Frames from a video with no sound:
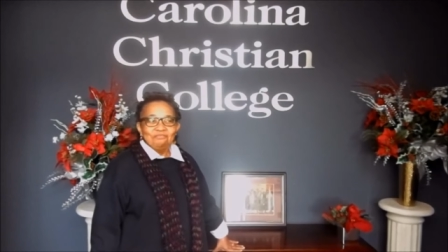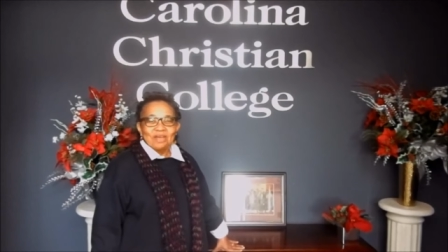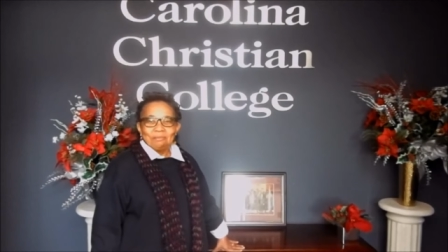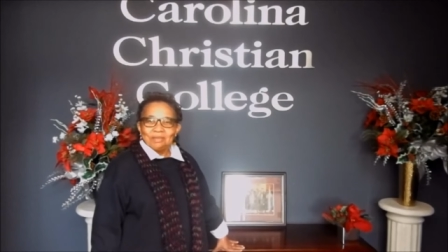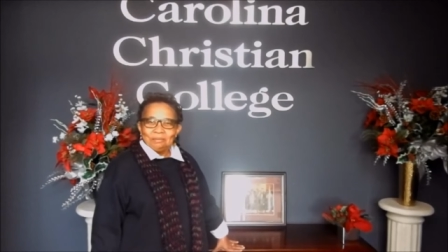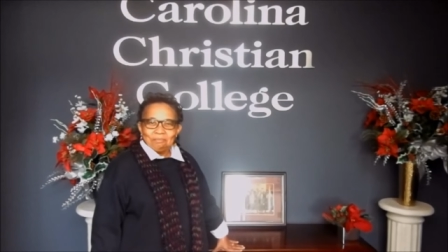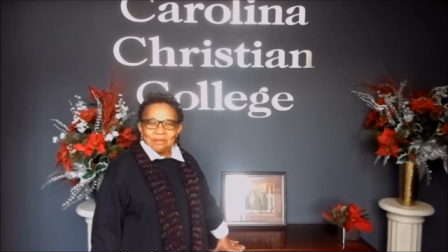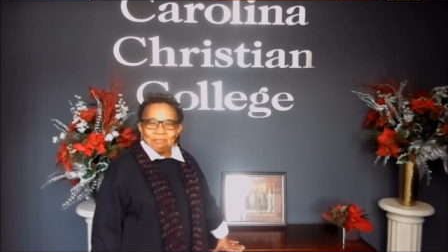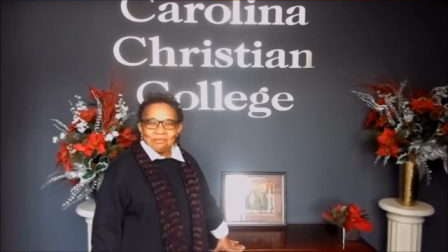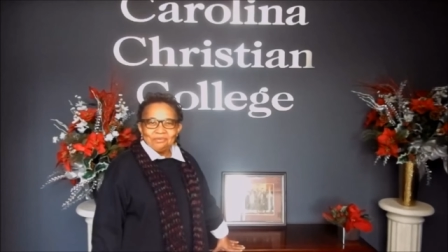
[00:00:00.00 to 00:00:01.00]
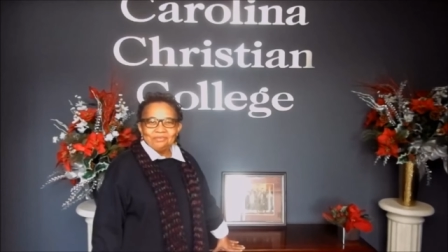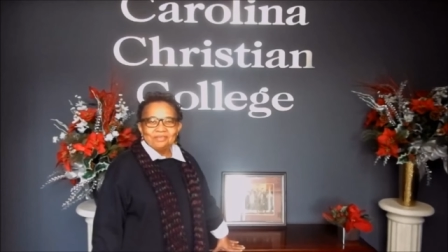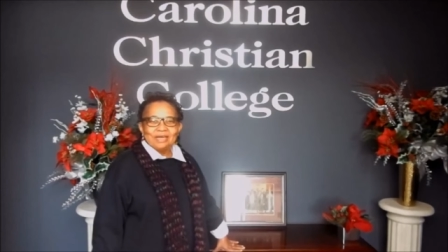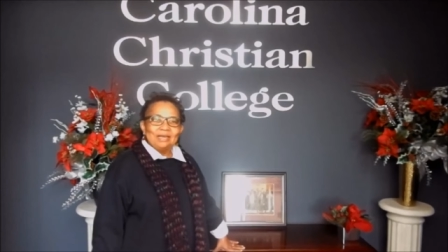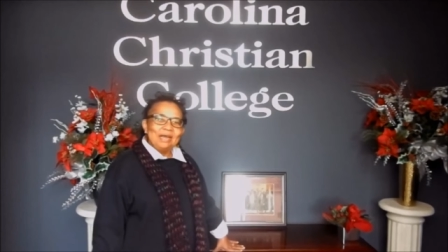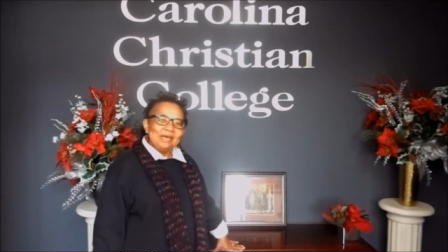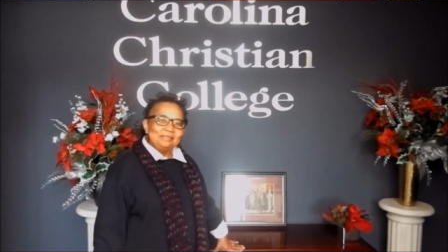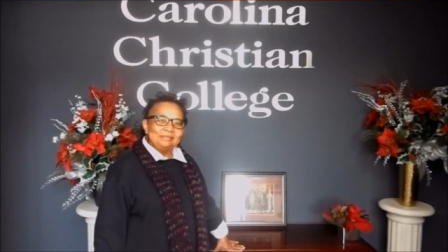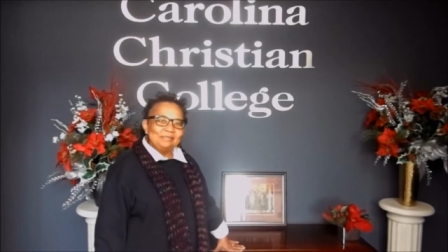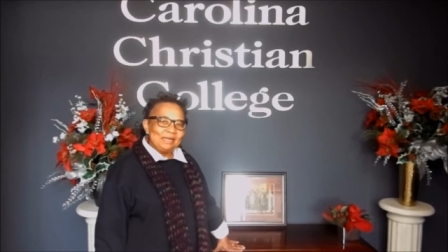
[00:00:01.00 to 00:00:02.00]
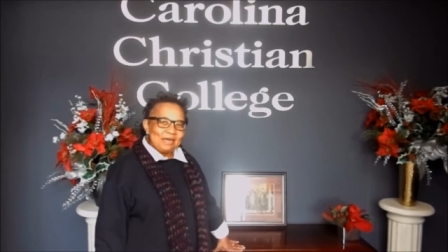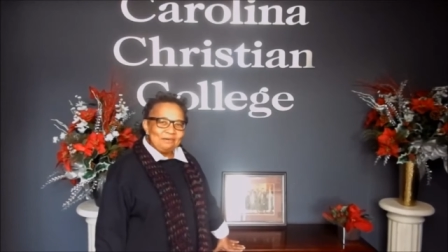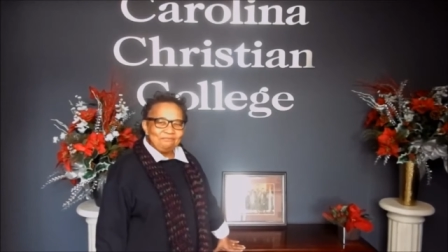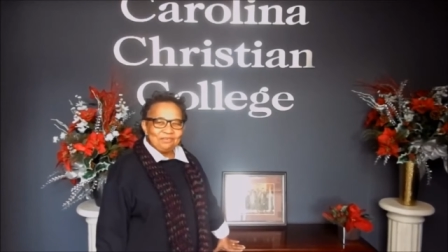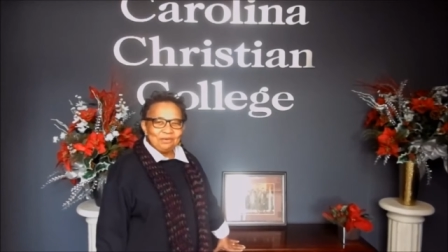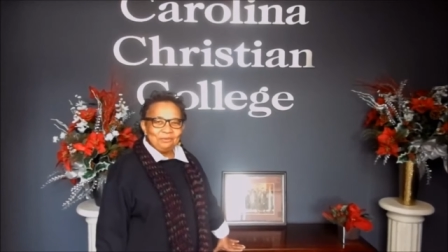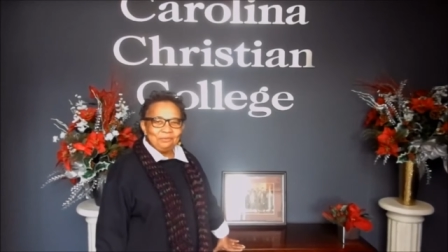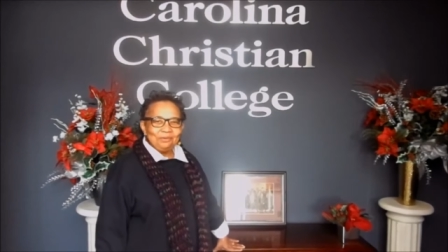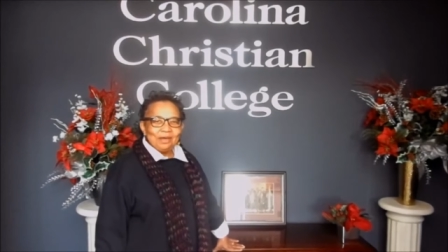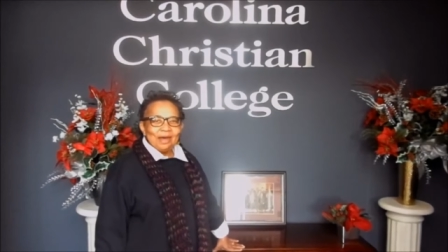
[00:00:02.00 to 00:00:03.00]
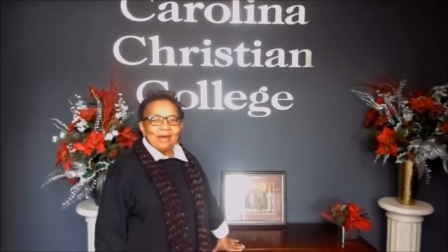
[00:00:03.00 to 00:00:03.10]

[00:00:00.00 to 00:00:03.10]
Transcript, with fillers: family members that has left you,